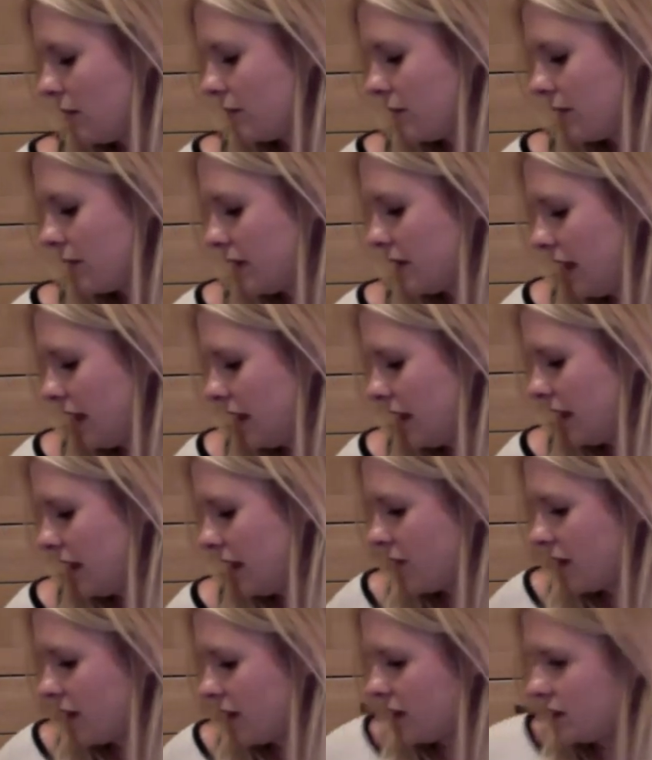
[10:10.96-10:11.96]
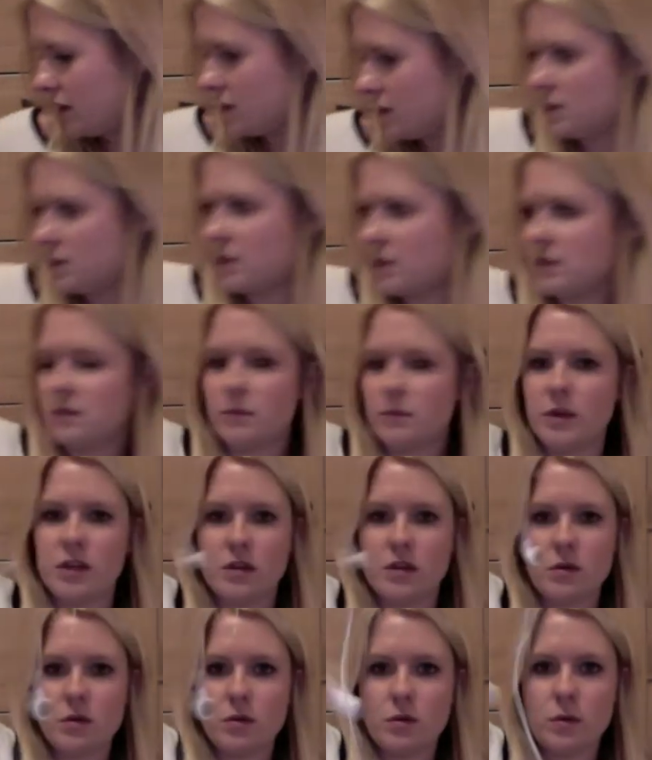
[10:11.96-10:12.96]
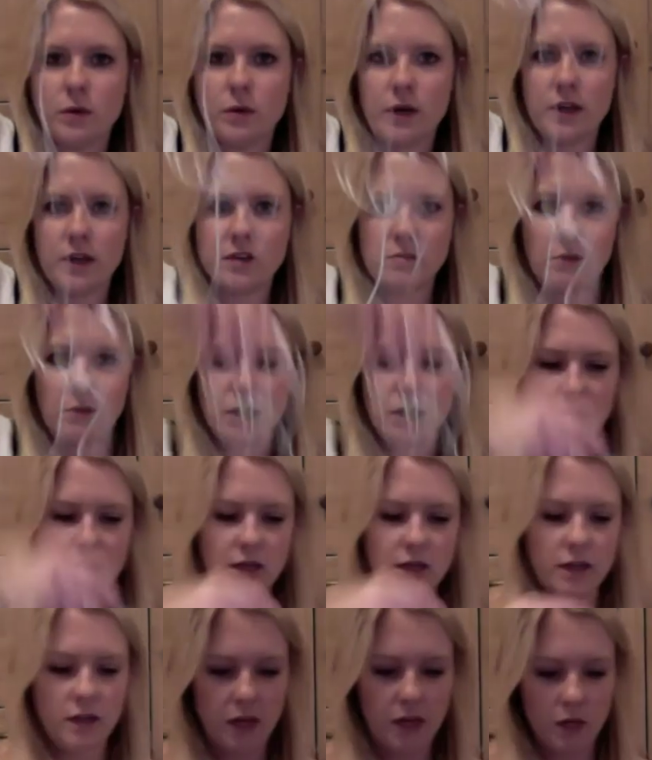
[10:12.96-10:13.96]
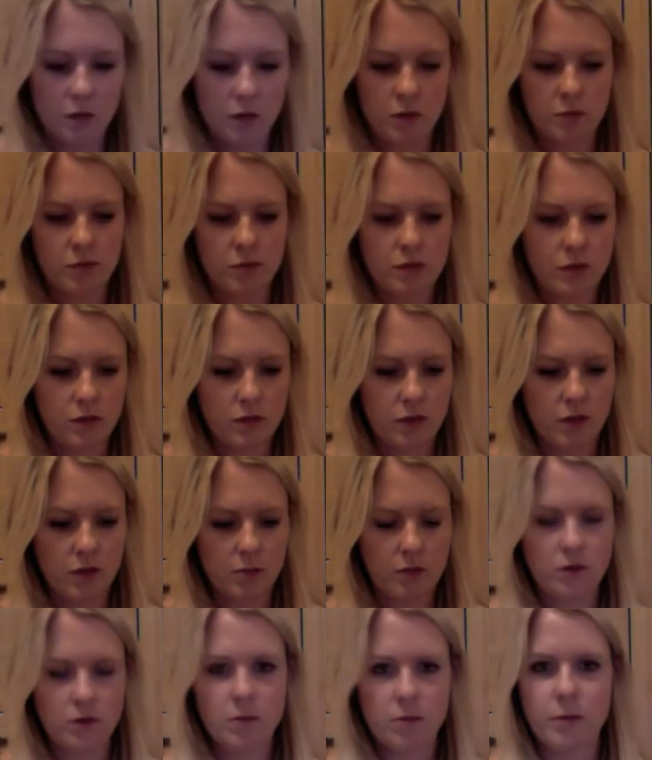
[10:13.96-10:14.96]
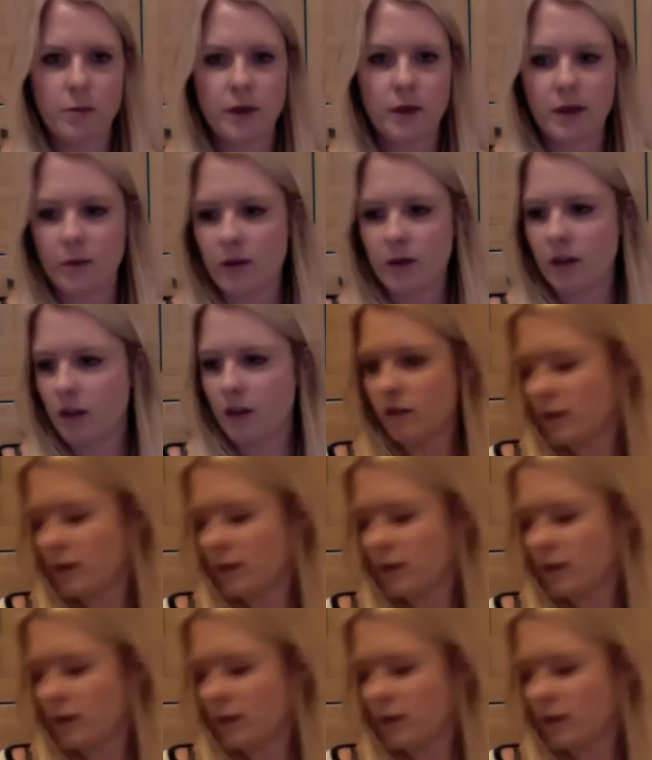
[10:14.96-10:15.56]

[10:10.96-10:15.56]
Headphones, which always magically tangle themselves up. I should probably get one of those